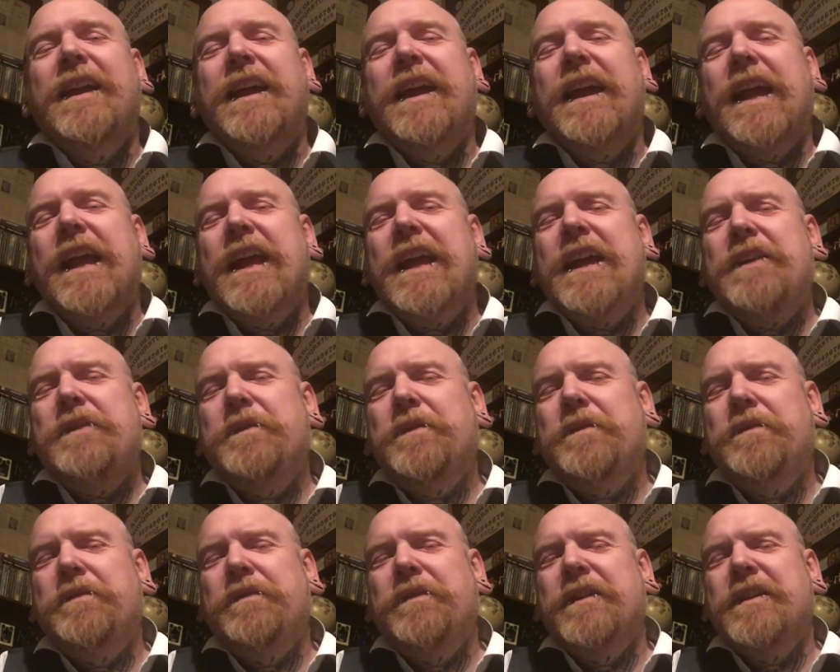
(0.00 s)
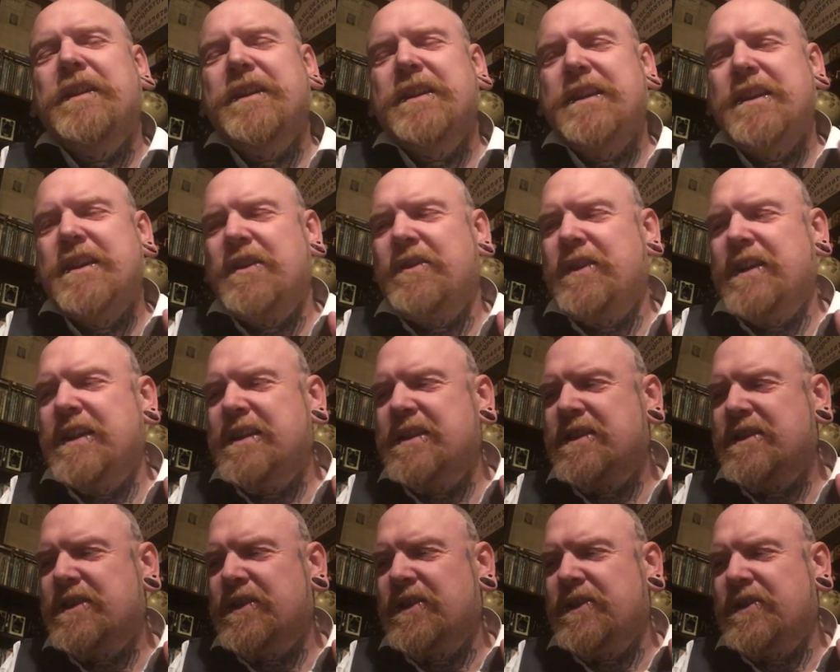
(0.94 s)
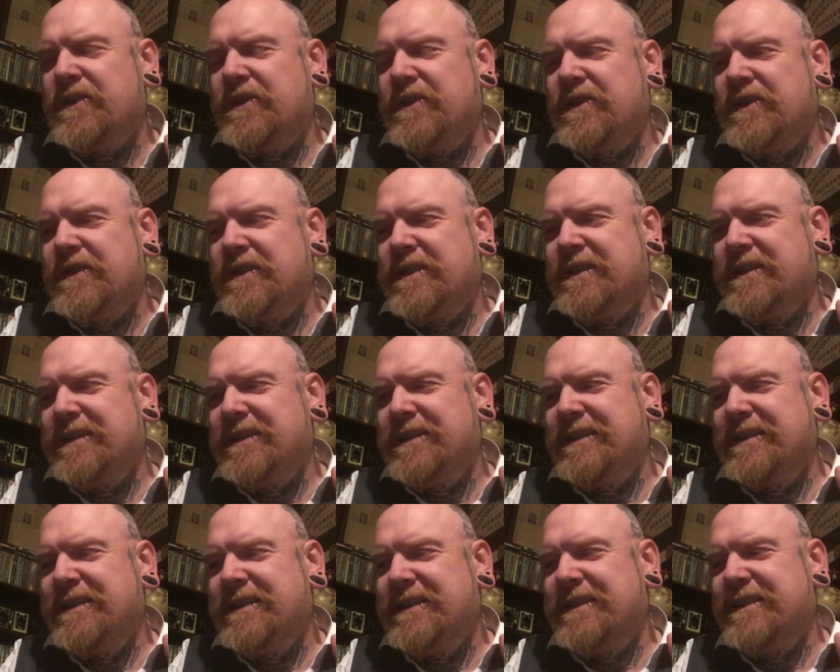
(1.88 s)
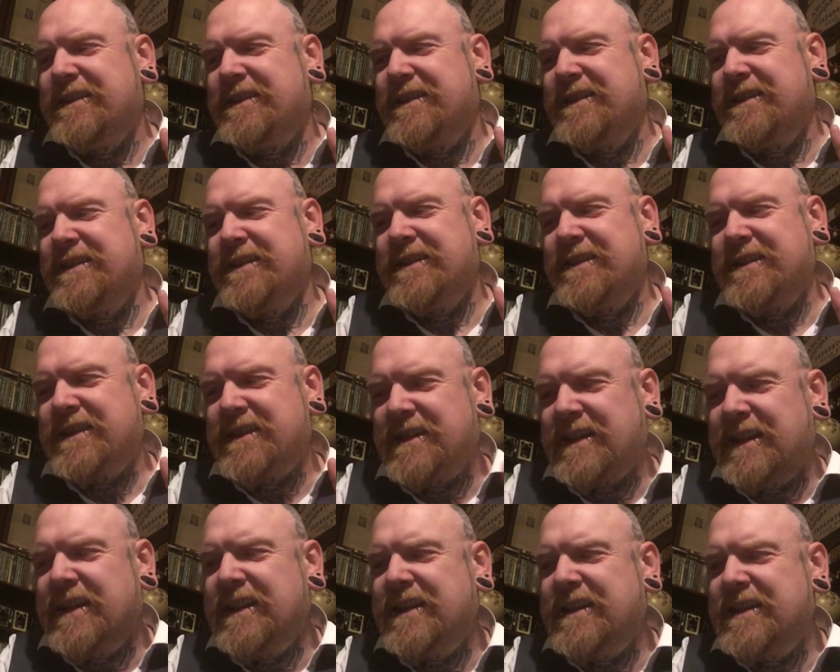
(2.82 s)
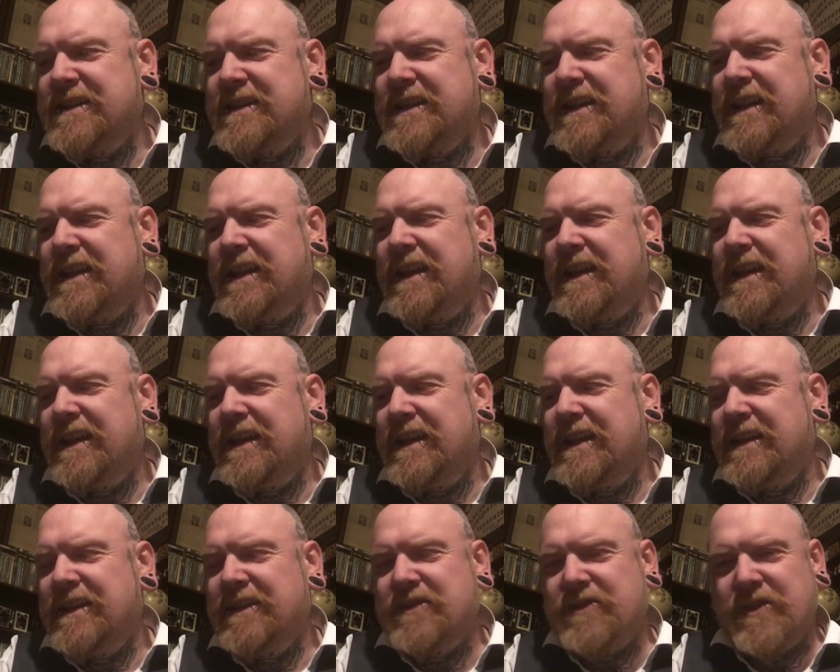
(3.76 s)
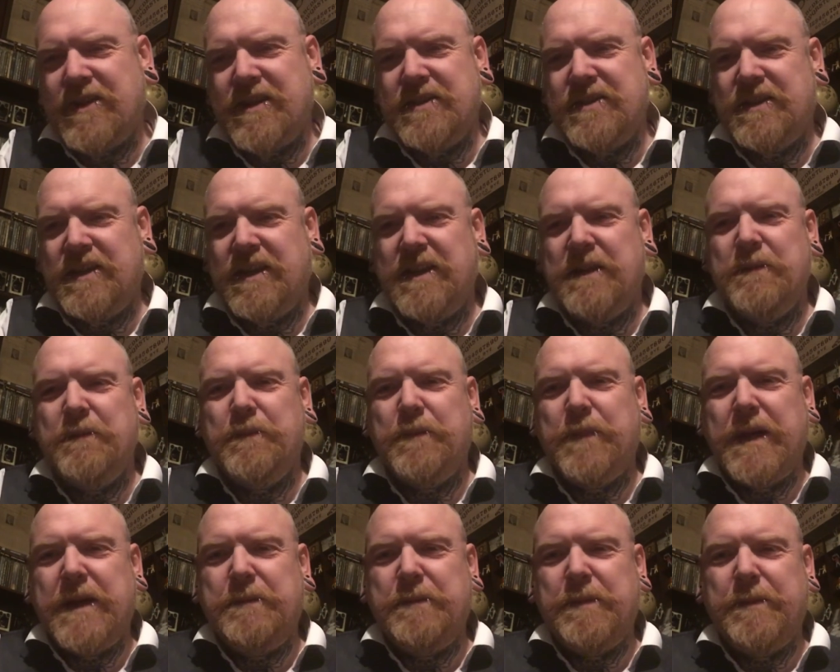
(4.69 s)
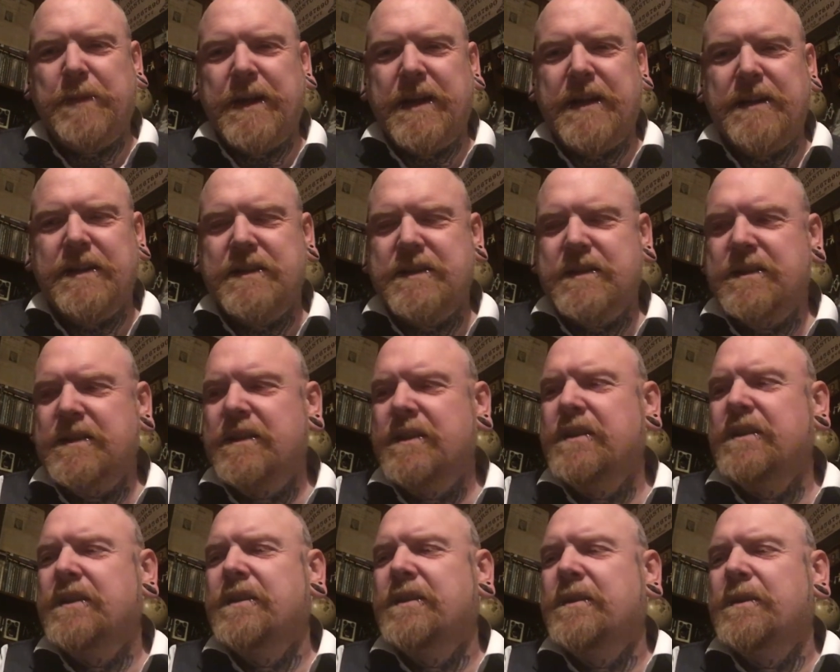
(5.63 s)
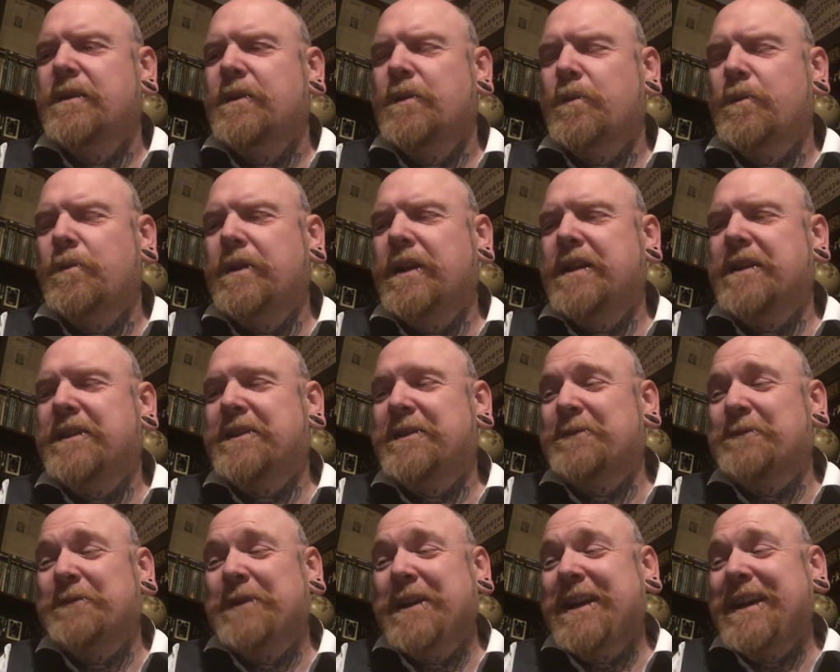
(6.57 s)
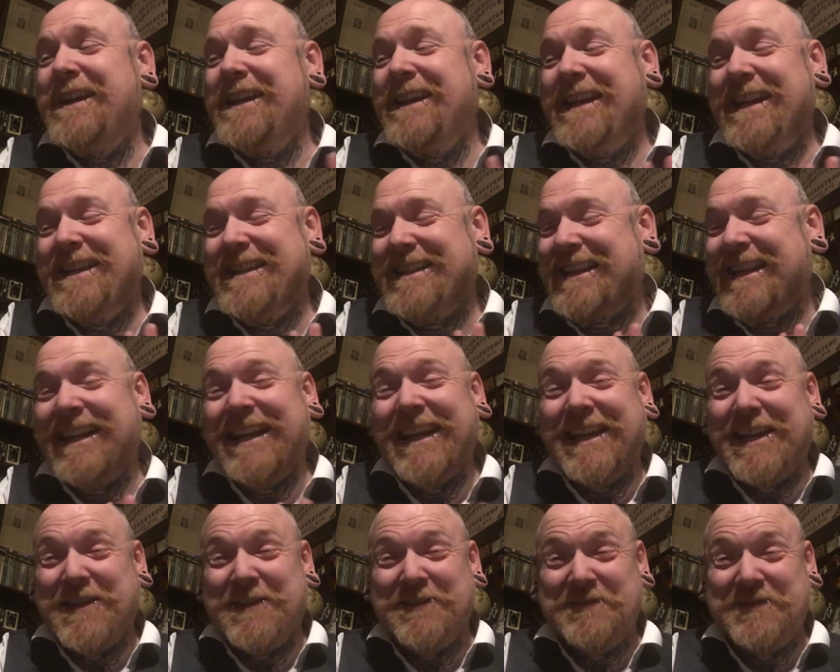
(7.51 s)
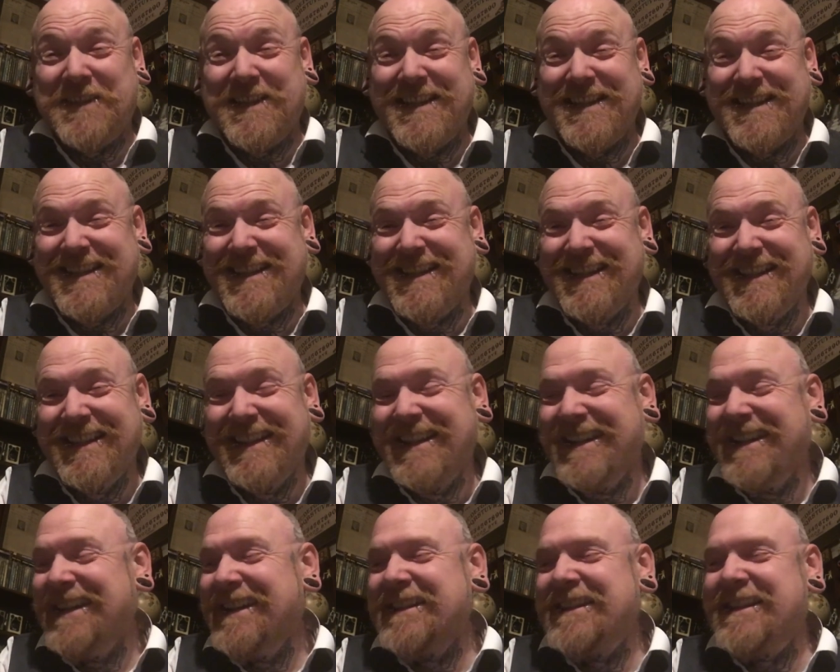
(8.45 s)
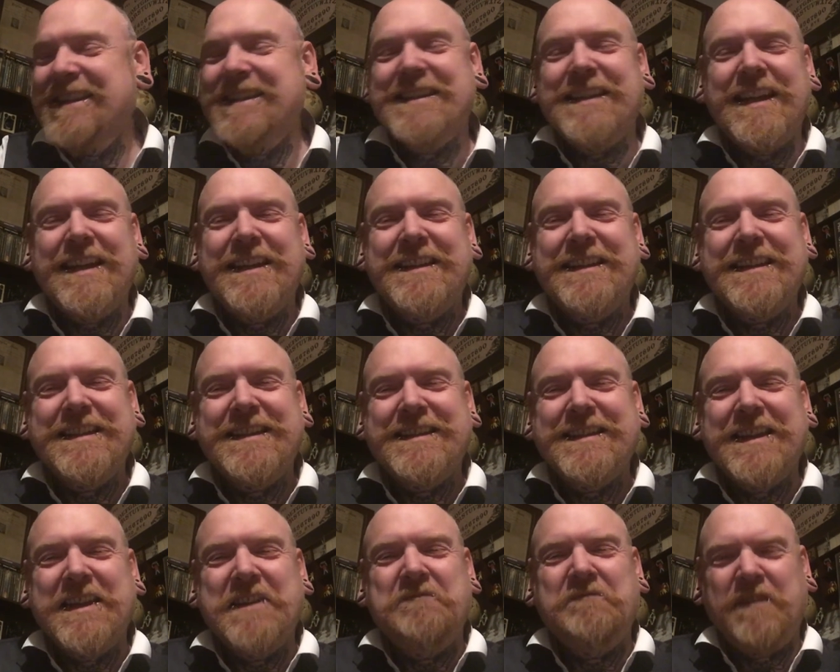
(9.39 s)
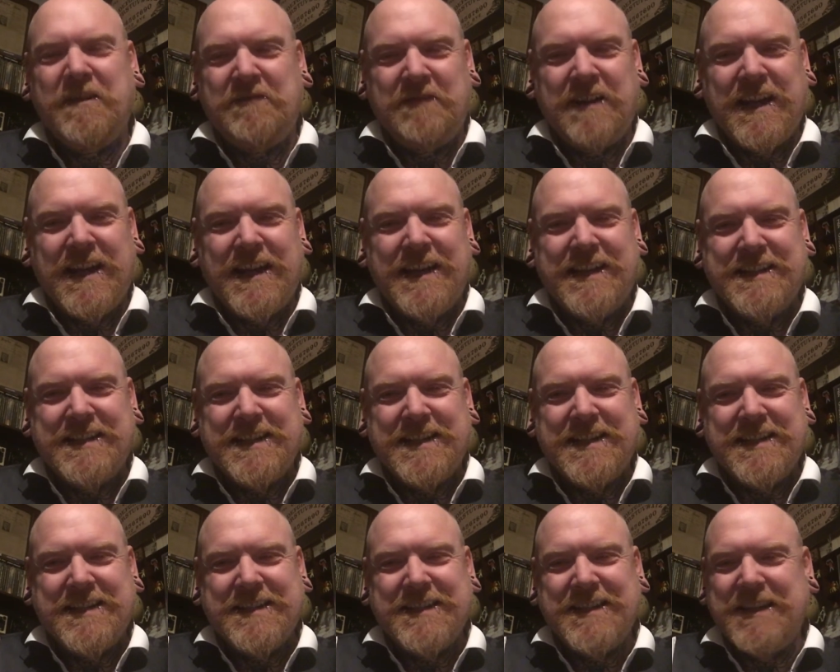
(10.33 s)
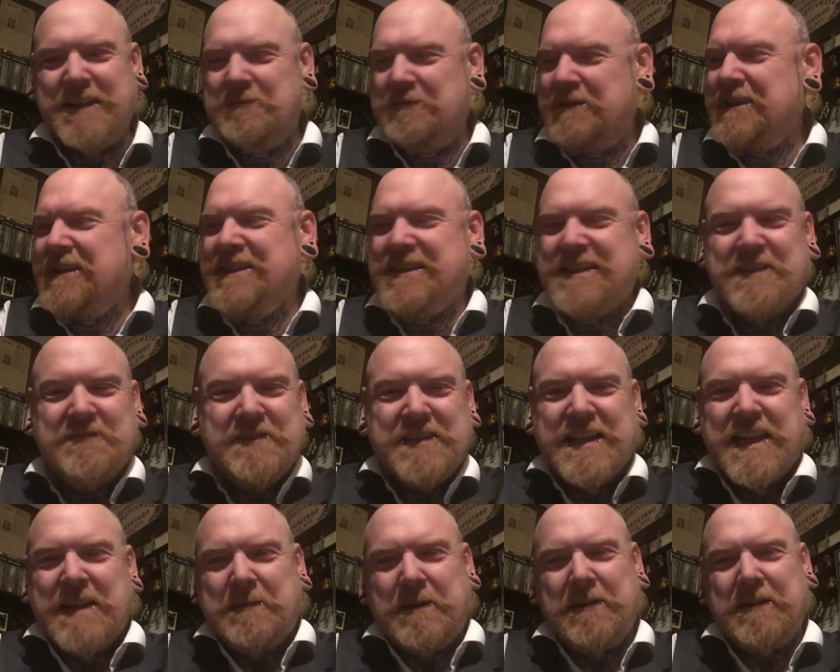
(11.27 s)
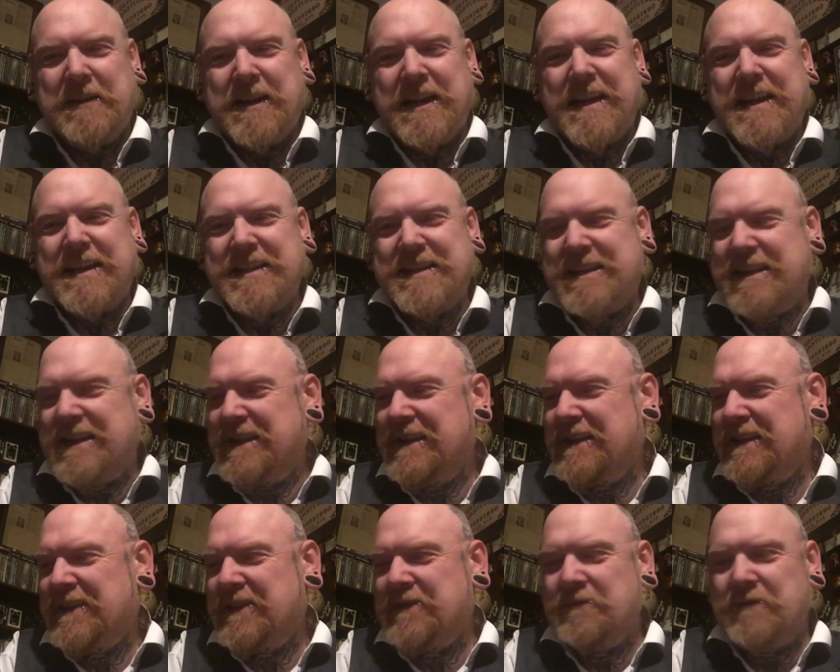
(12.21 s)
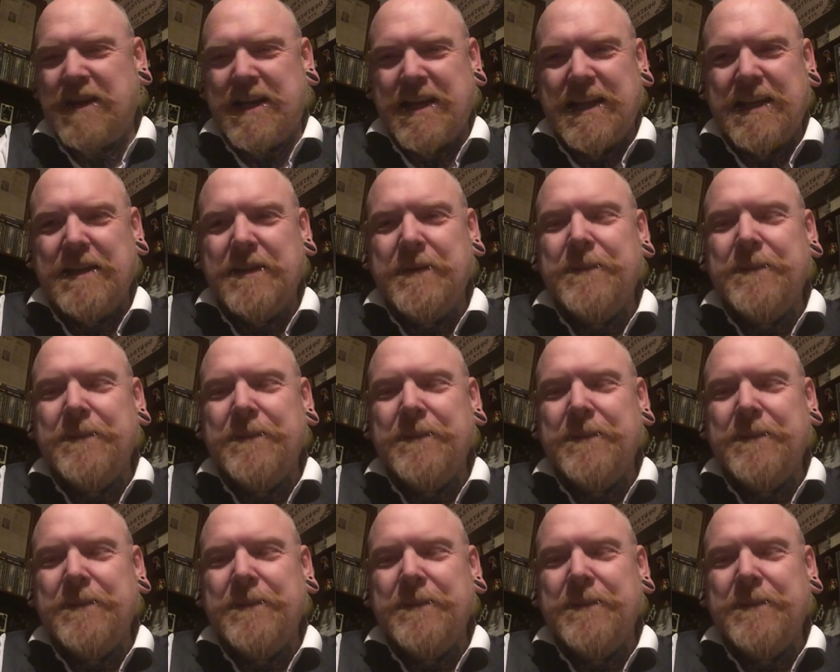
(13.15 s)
If you're into sleazy, trashy paperbacks with really silly covers, these ladies are very 80s. I mean, the series came out in 83.